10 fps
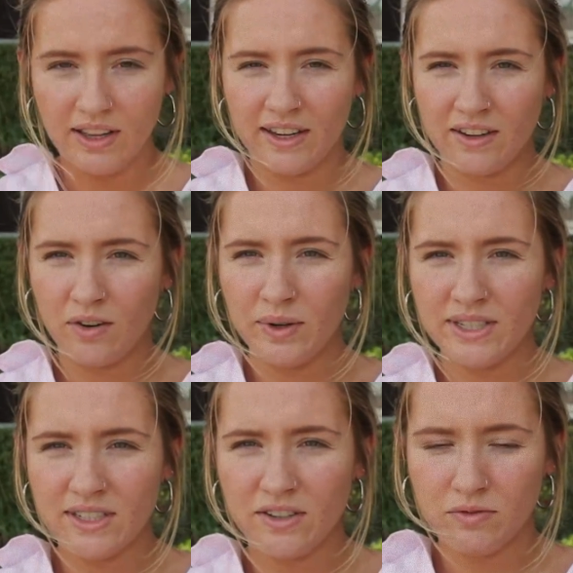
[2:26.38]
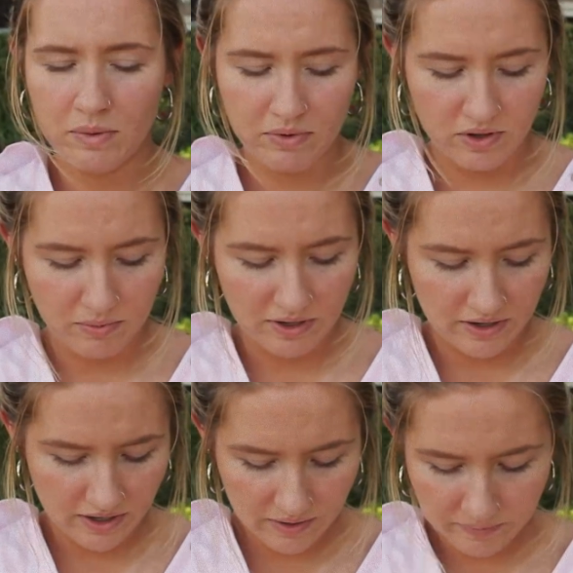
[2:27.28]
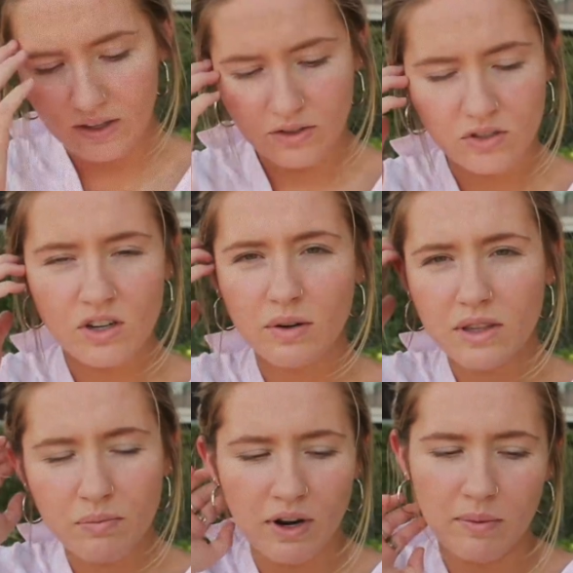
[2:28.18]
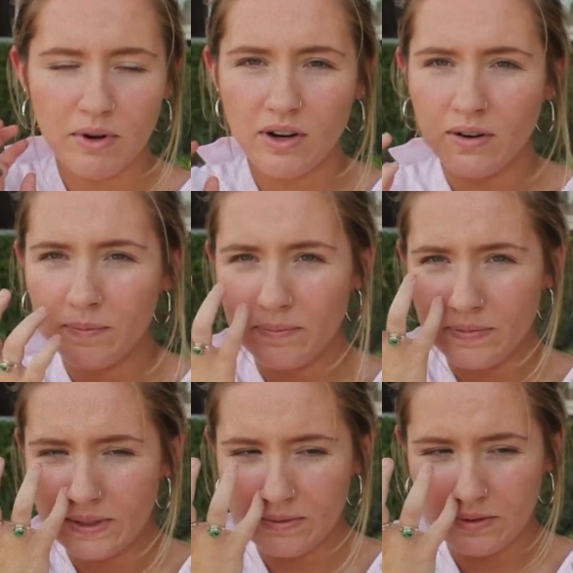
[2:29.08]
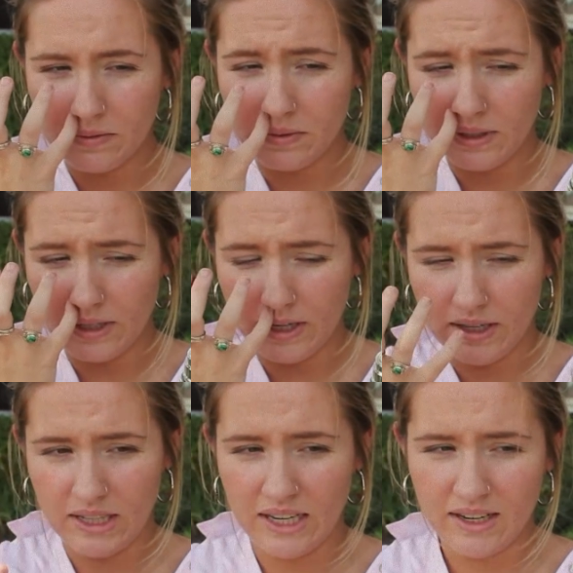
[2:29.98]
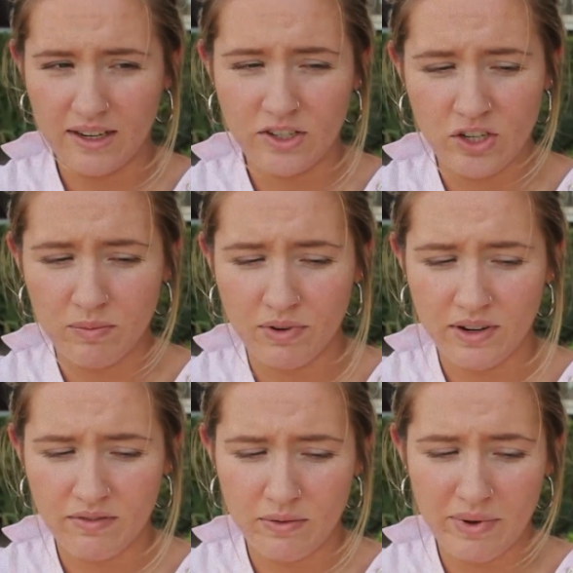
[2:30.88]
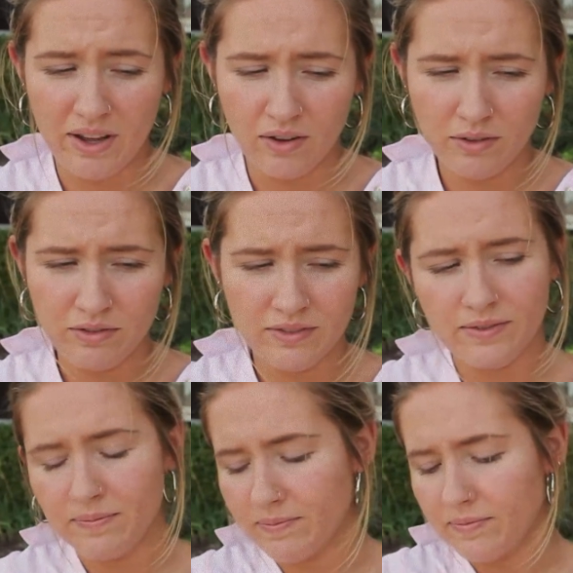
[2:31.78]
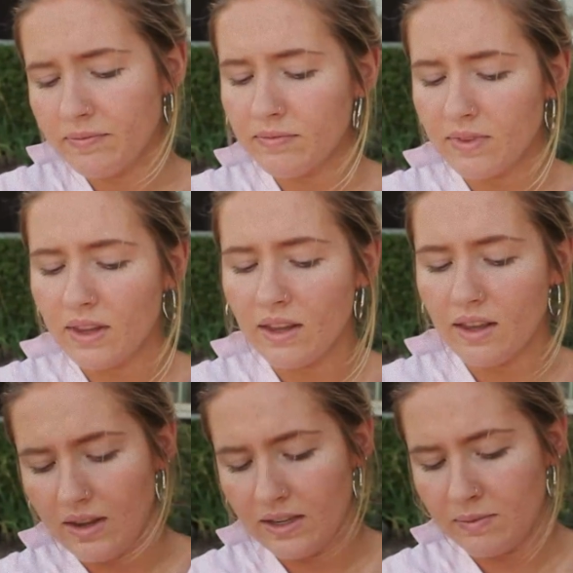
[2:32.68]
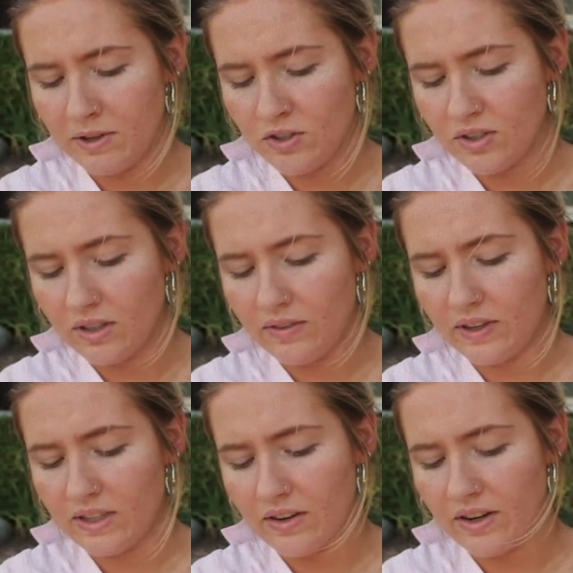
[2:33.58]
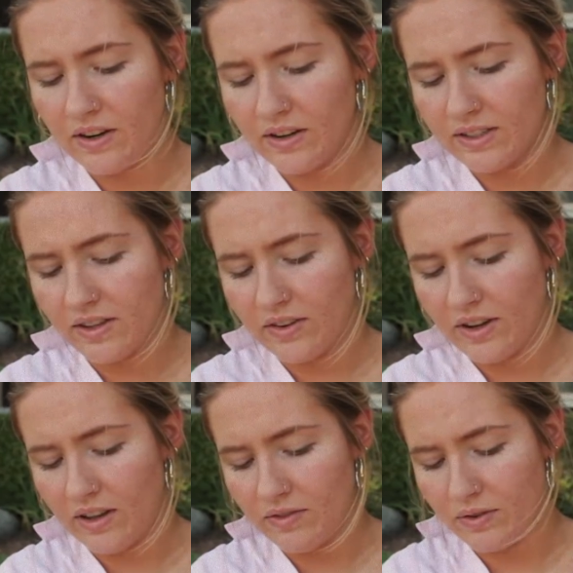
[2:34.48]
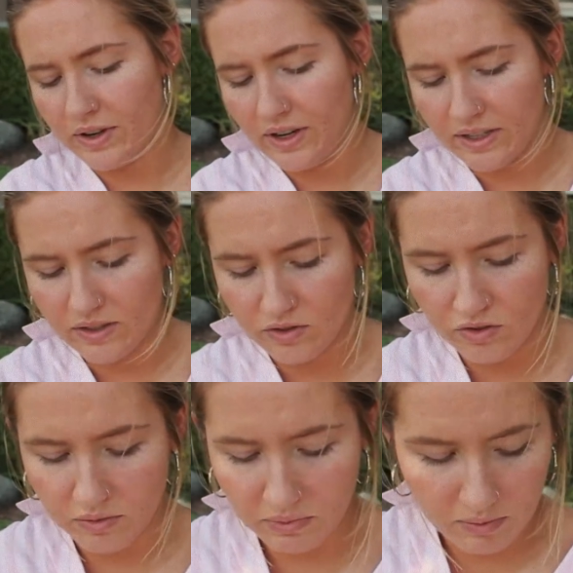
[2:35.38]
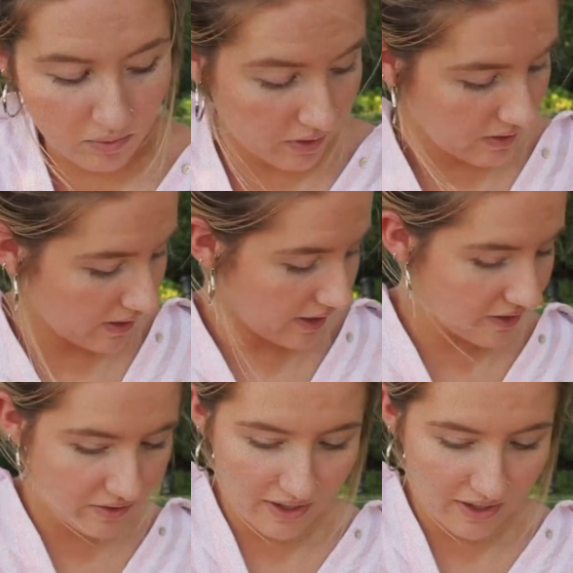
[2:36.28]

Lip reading: Like always, I use my beauty blender. I do start with the primer. This one's really like a cheap one from e.l.f. Especially living down here in Southern California, it's extremely important that I do